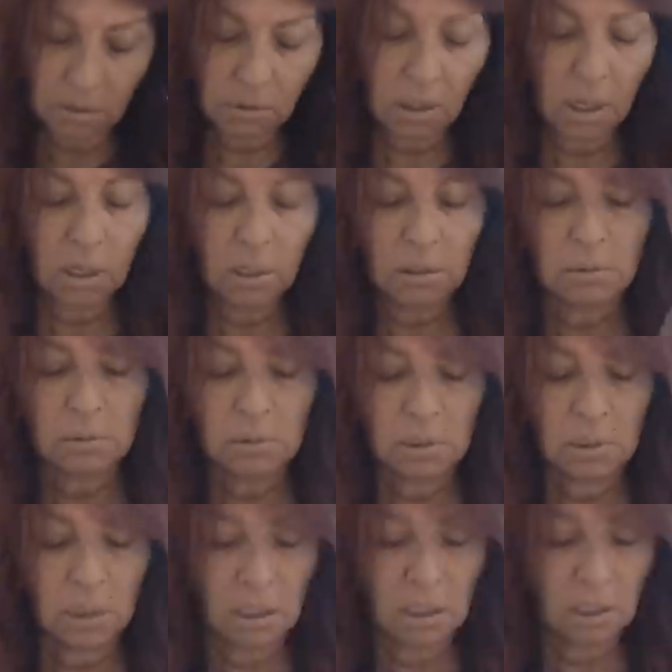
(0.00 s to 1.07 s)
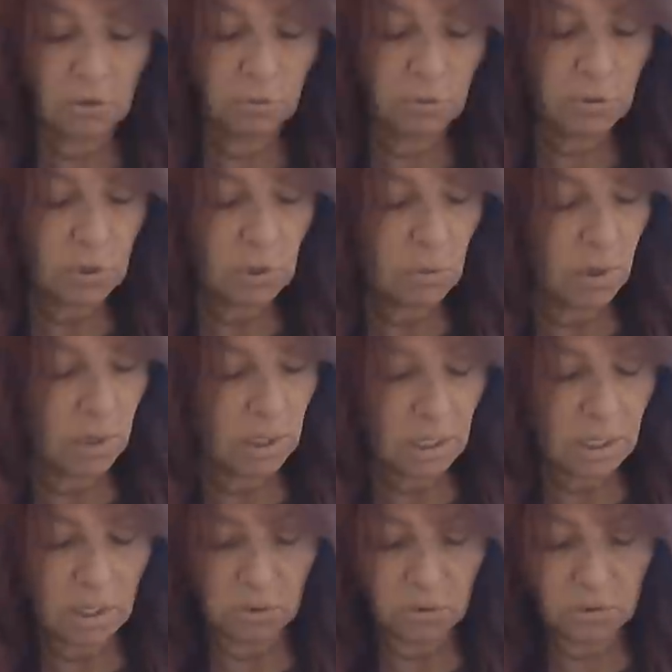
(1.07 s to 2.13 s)
Okay? And I feel you want
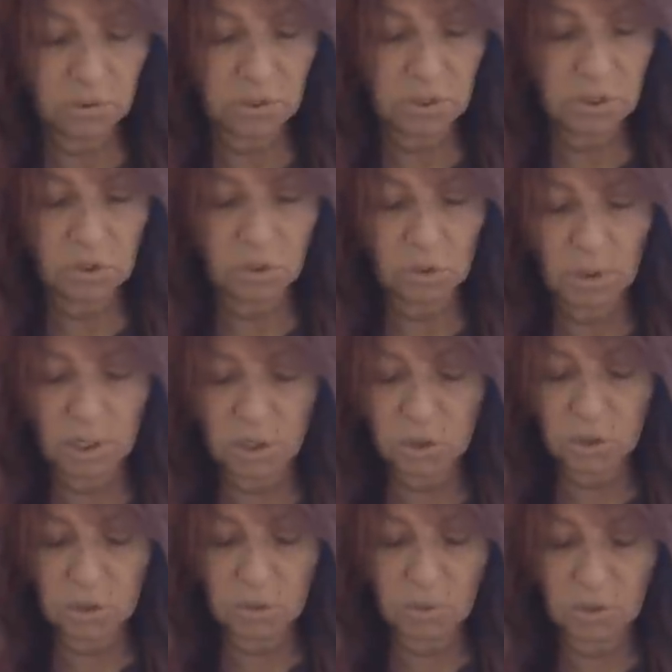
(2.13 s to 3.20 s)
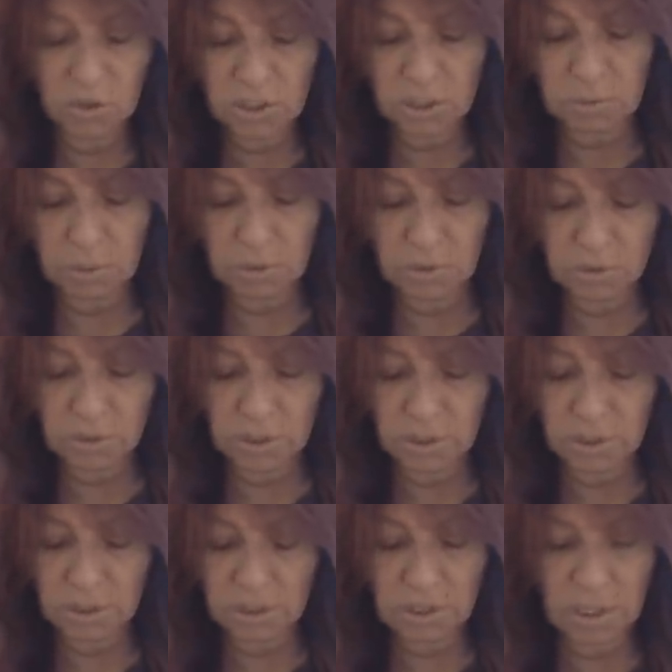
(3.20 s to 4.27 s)
to heal the situation with this
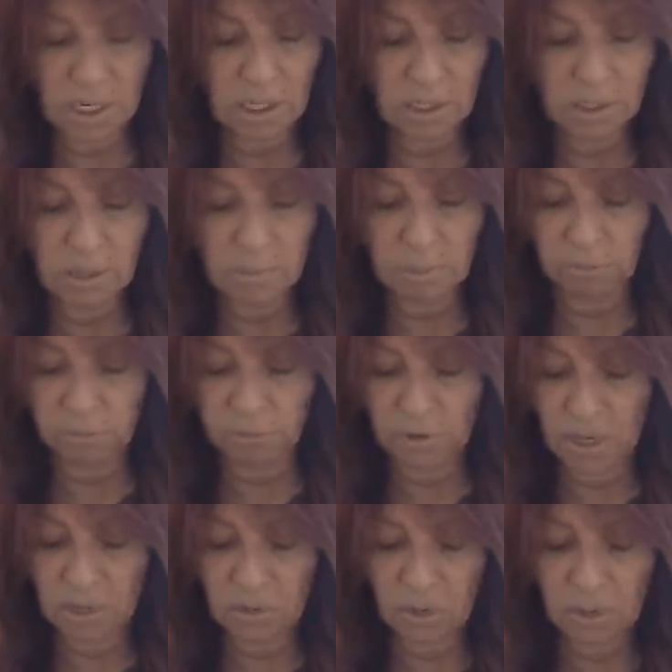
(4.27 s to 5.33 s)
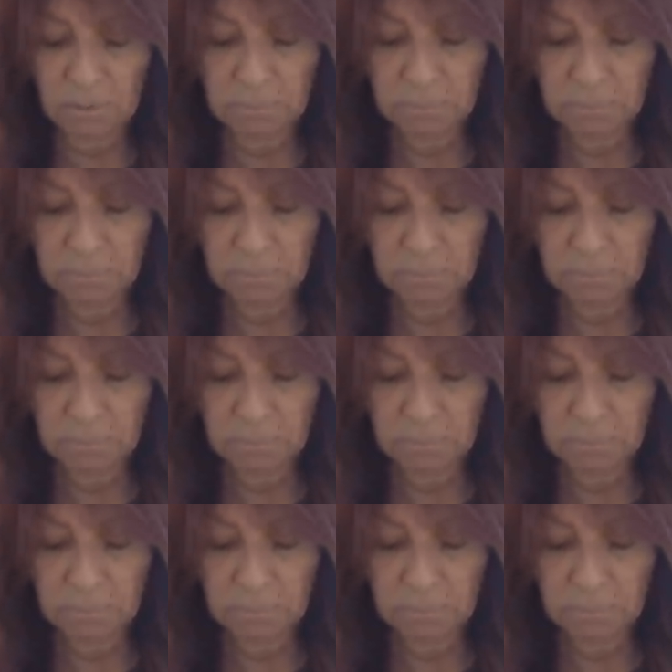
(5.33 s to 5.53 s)
person to take a leap of faith.